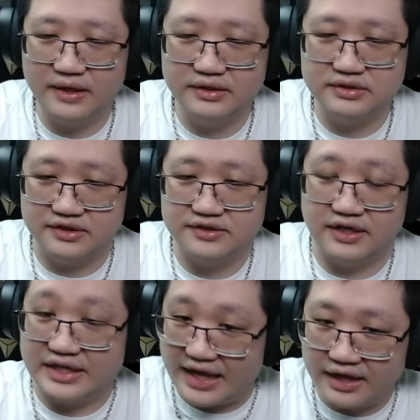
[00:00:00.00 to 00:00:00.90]
Just
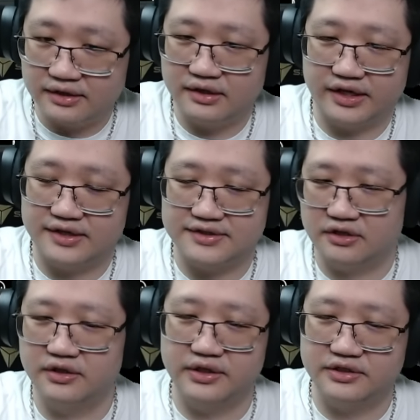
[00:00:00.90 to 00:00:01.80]
again, like I said
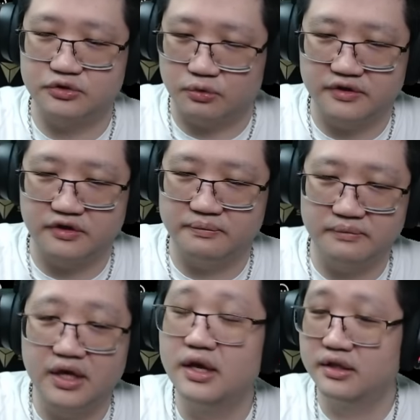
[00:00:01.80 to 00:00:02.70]
earlier, short term,
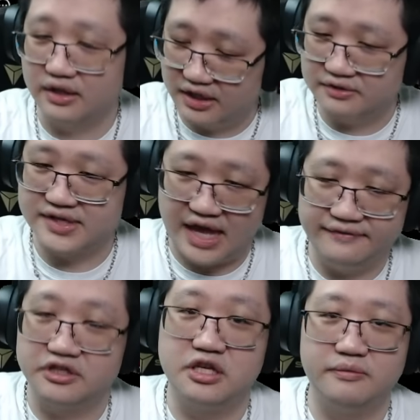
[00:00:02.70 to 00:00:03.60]
the guilds that have
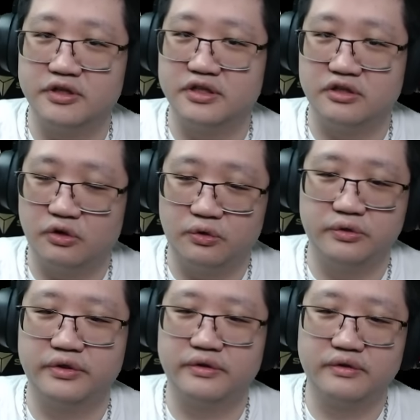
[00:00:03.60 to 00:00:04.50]
accumulated
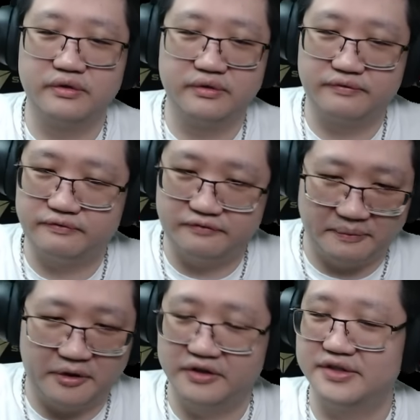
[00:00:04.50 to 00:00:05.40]
gold
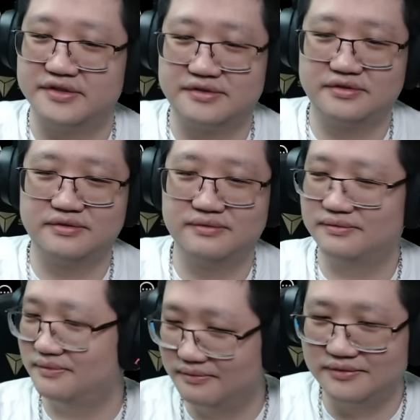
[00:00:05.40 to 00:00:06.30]
from all this
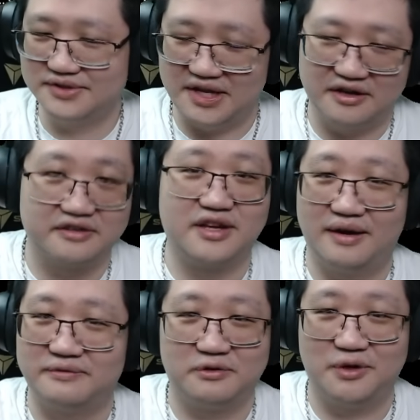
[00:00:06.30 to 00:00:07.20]
staying on top
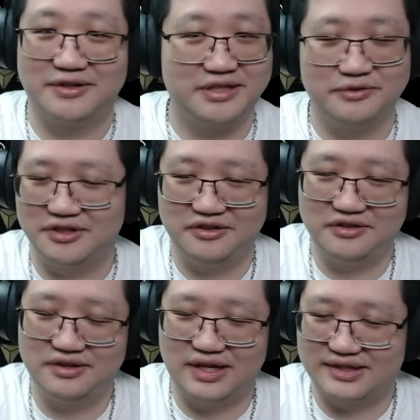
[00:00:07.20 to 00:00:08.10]
for a while. Anyway,
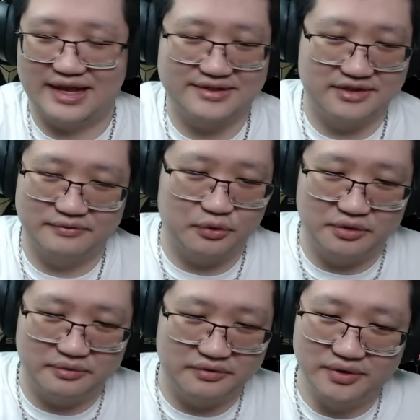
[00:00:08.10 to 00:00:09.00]
that that's
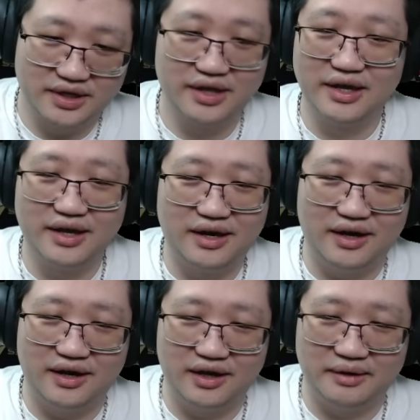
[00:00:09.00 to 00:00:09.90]
unavoidable.
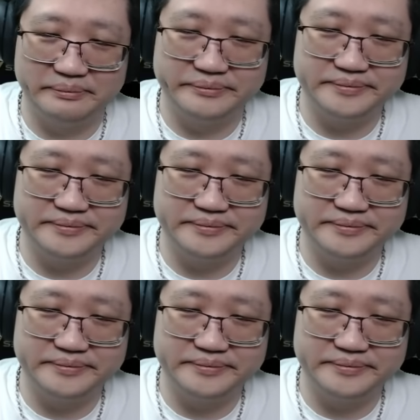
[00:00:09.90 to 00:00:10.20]
Um,